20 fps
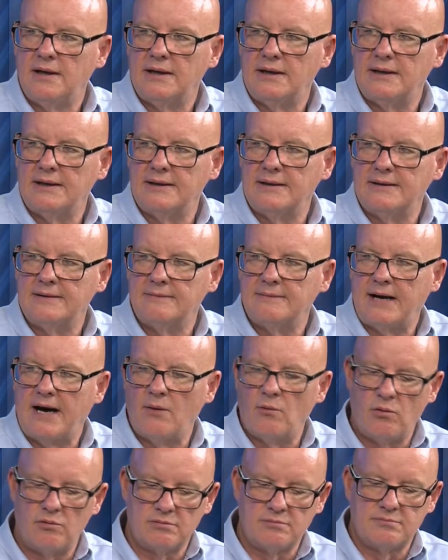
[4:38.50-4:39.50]
I
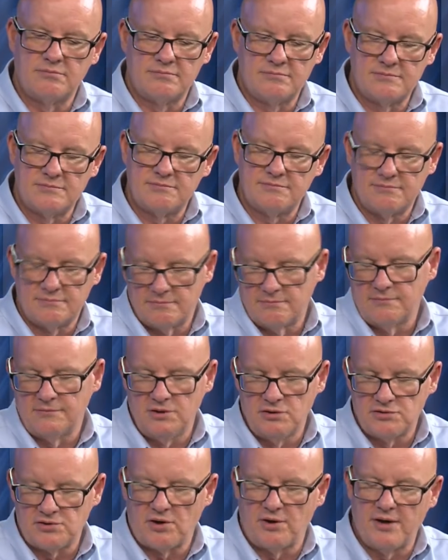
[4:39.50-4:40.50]
won't
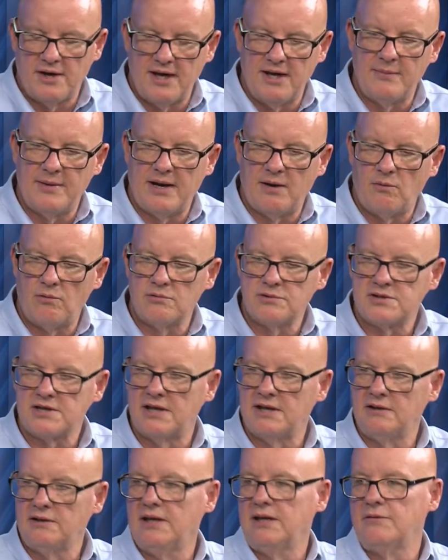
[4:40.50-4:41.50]
use her name, and I won't
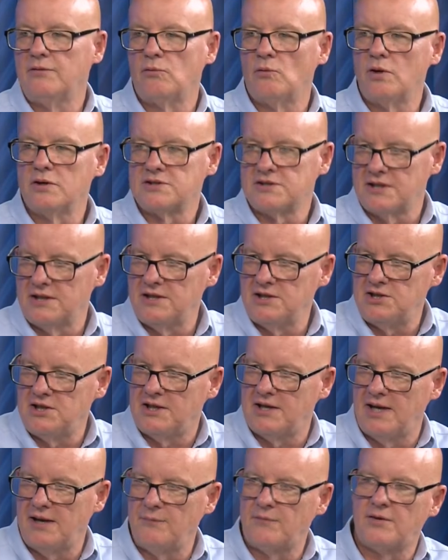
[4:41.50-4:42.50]
say even what city she
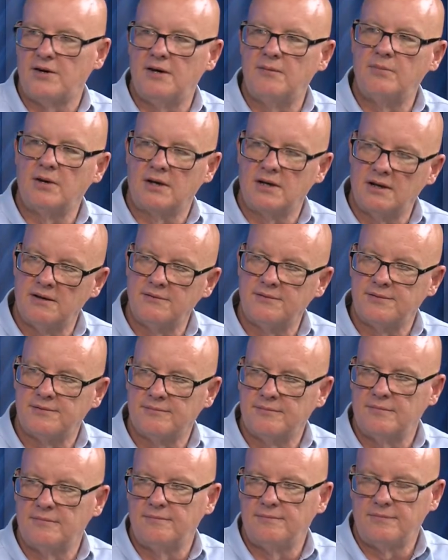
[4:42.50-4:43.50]
came from, because
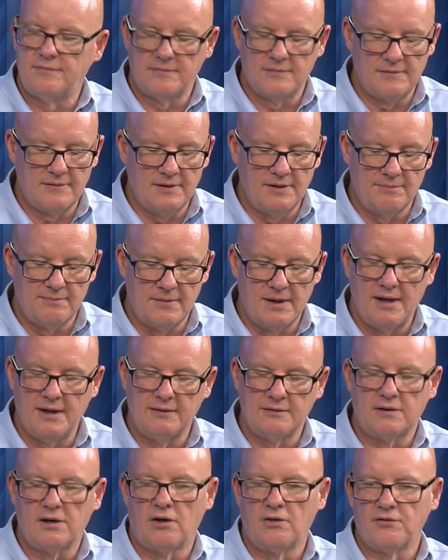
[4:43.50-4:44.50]
it might
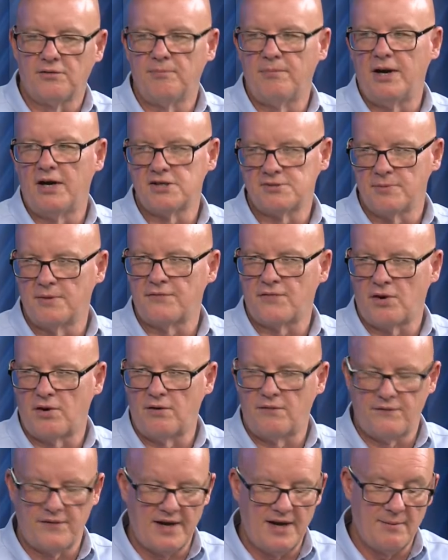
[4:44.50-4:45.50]
cause embarrassment for her
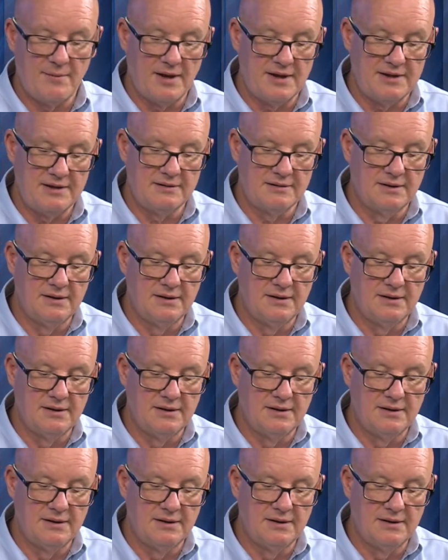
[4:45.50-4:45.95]
family.